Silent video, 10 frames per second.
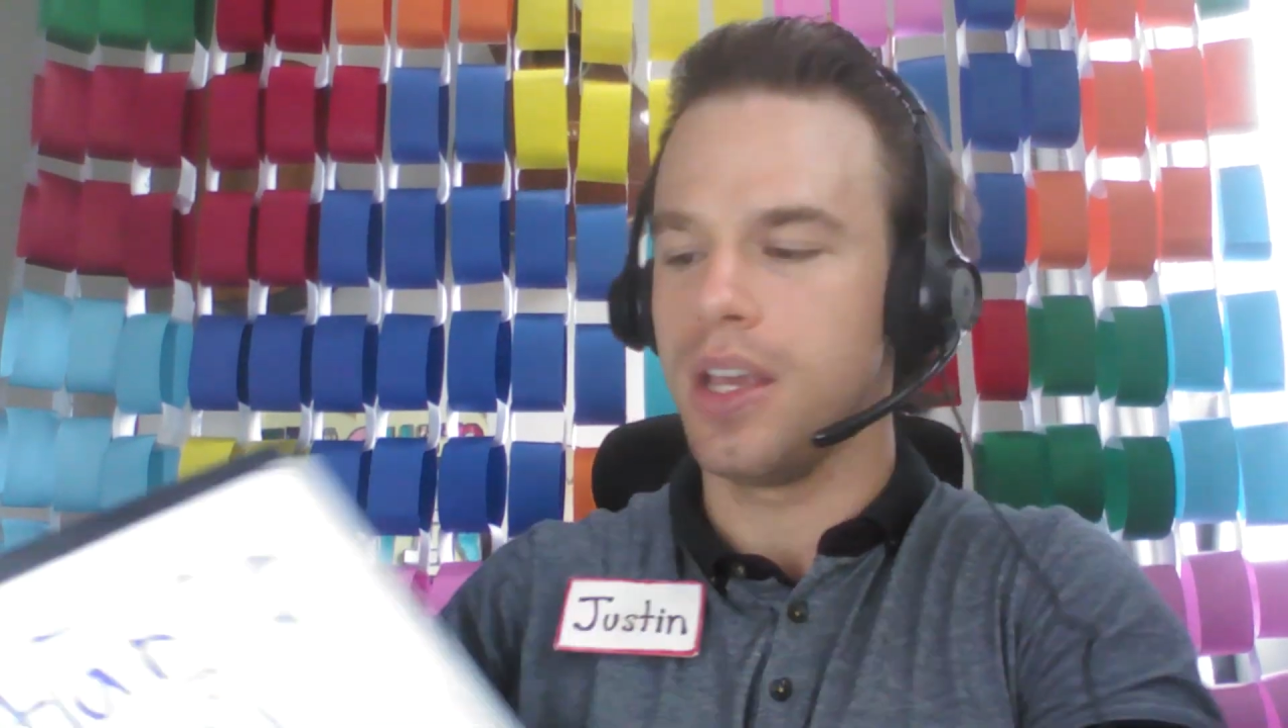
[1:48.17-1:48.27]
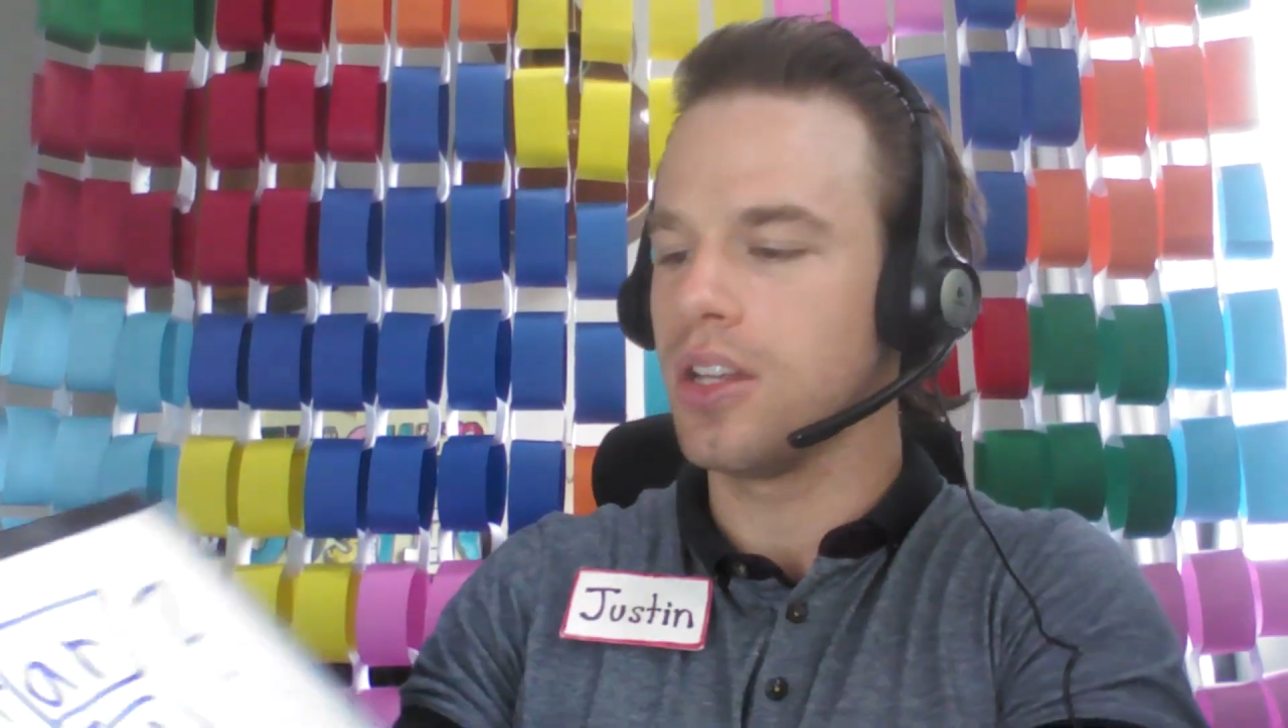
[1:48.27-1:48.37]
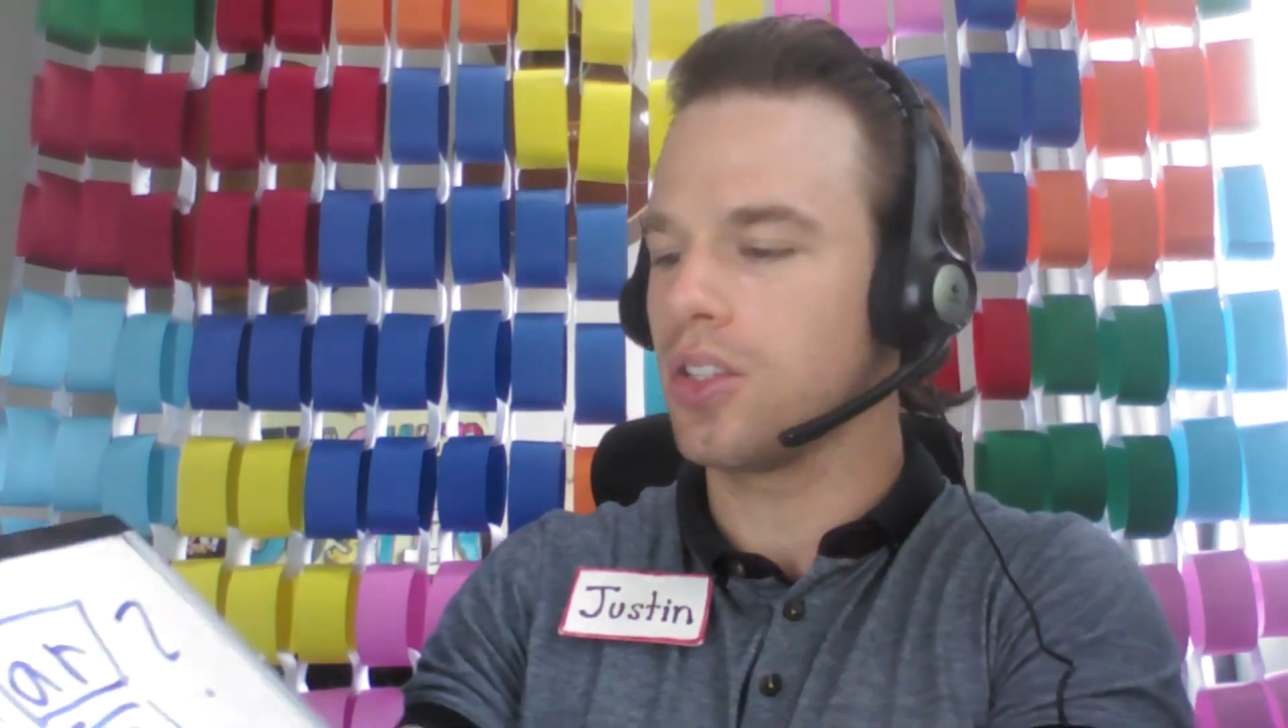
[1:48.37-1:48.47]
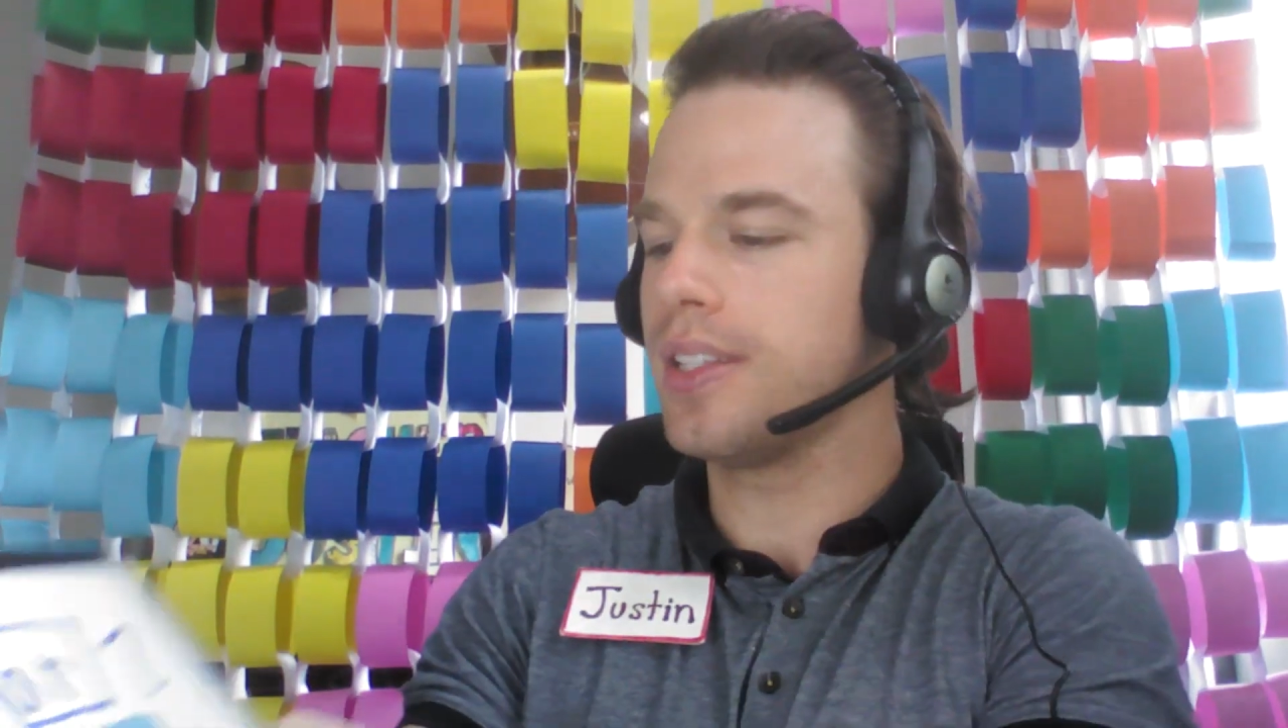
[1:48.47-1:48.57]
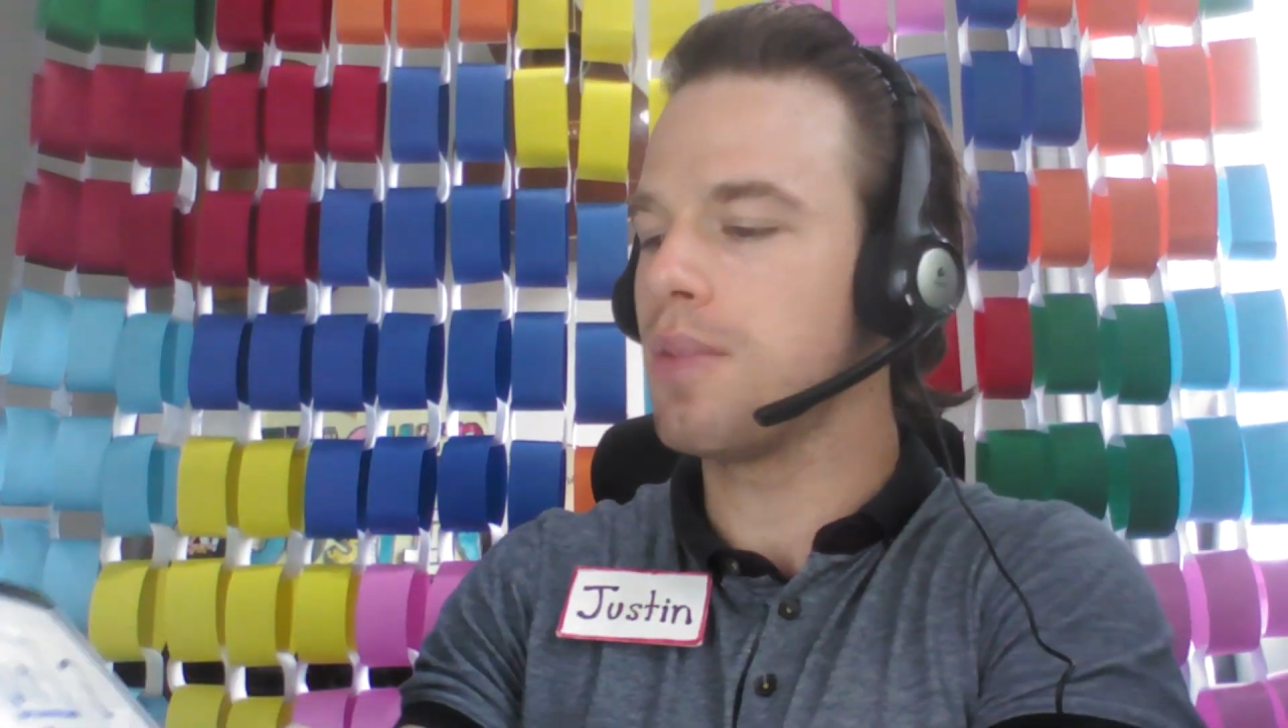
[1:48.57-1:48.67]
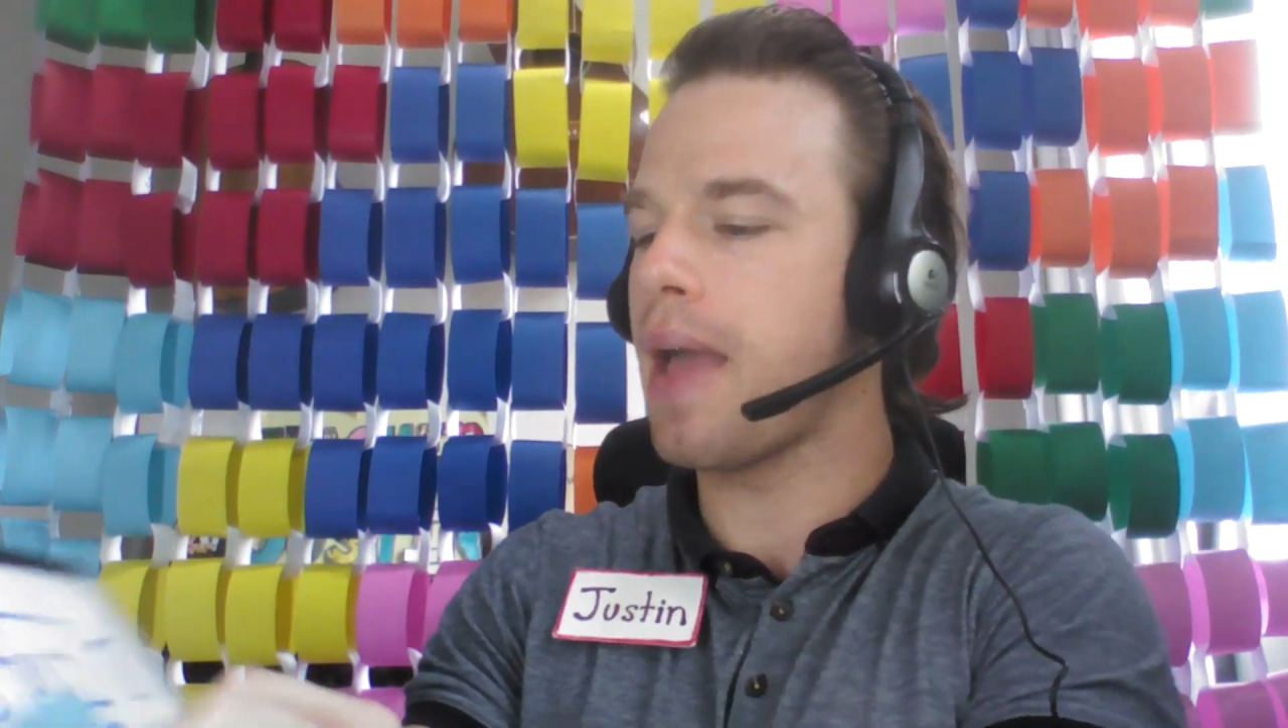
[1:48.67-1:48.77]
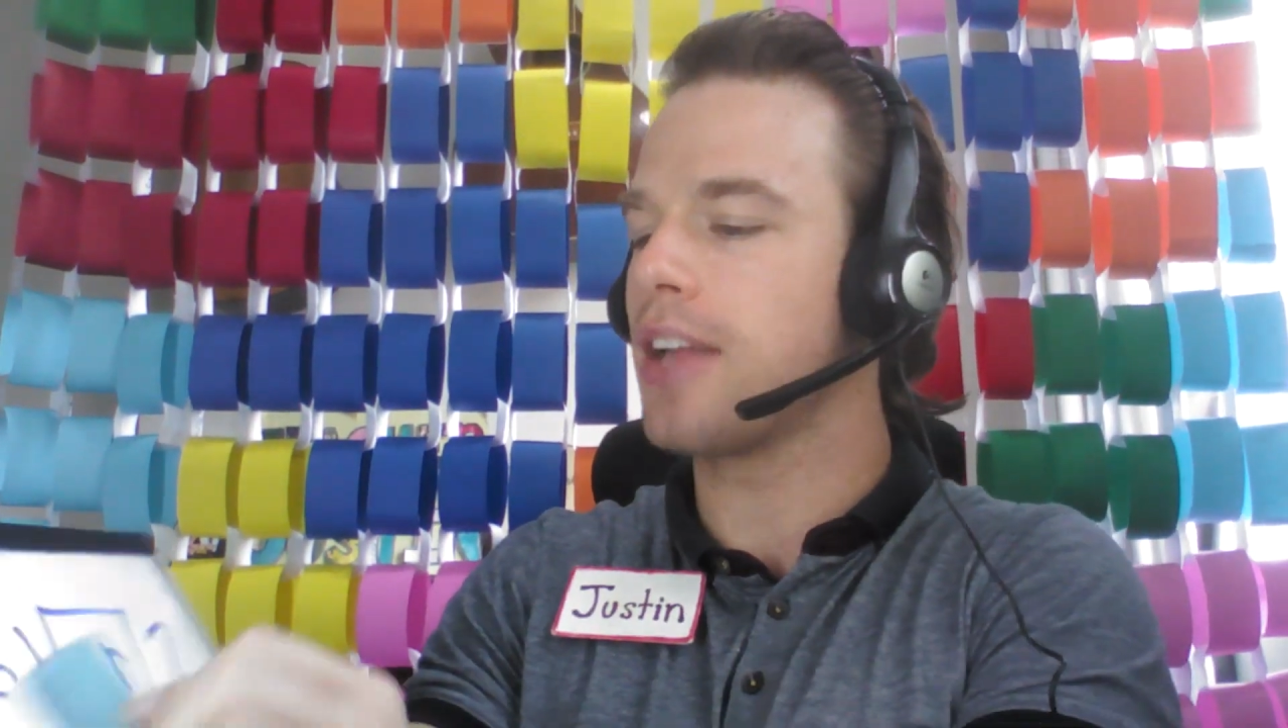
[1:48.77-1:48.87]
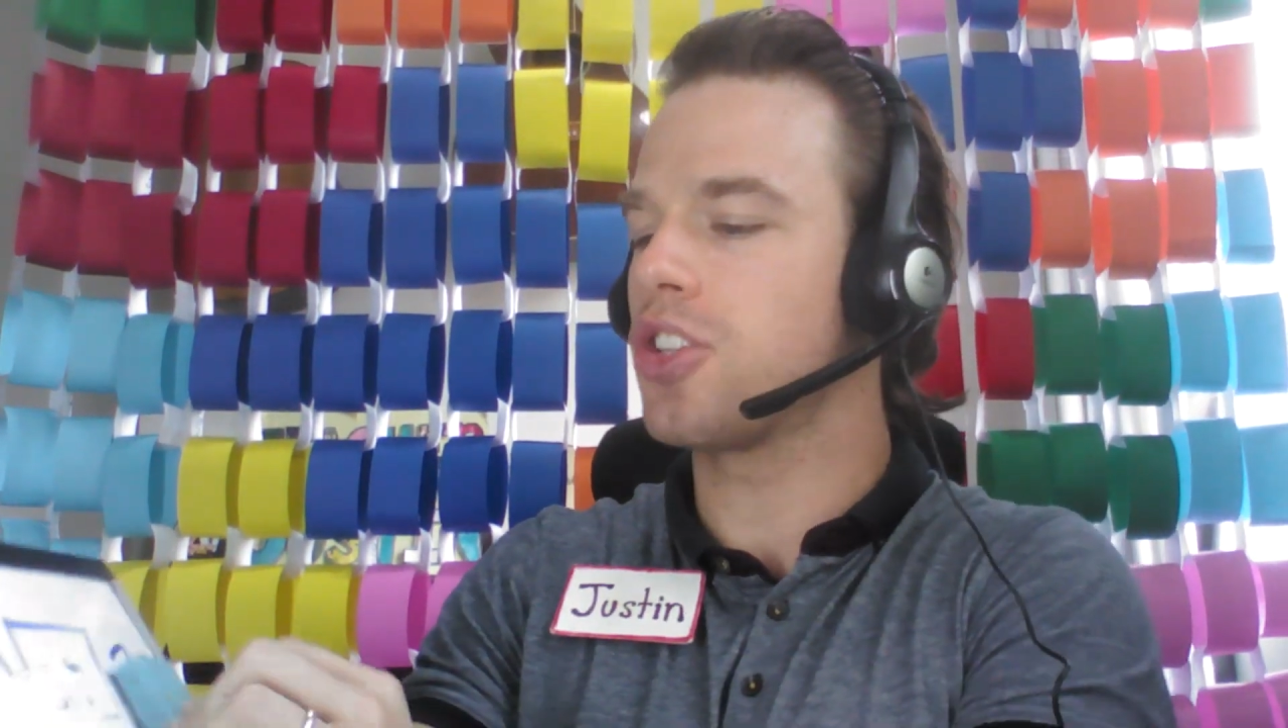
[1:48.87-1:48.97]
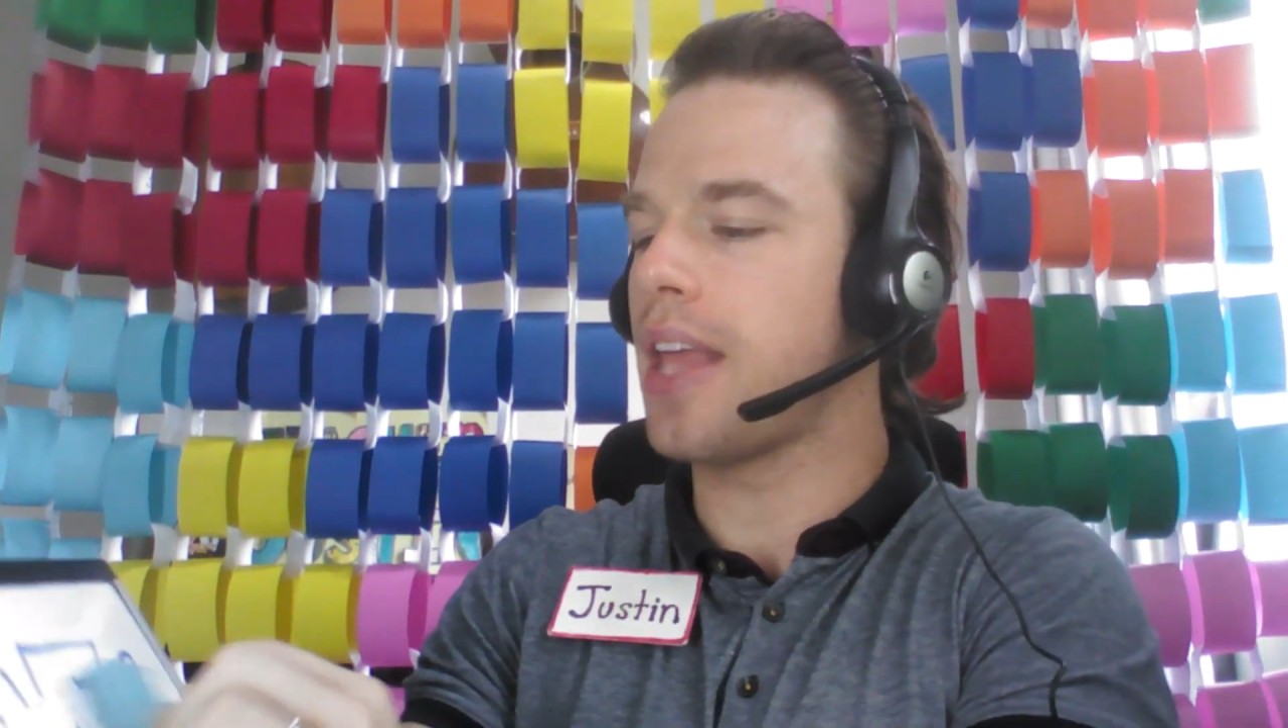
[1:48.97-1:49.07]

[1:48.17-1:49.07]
So let's imagine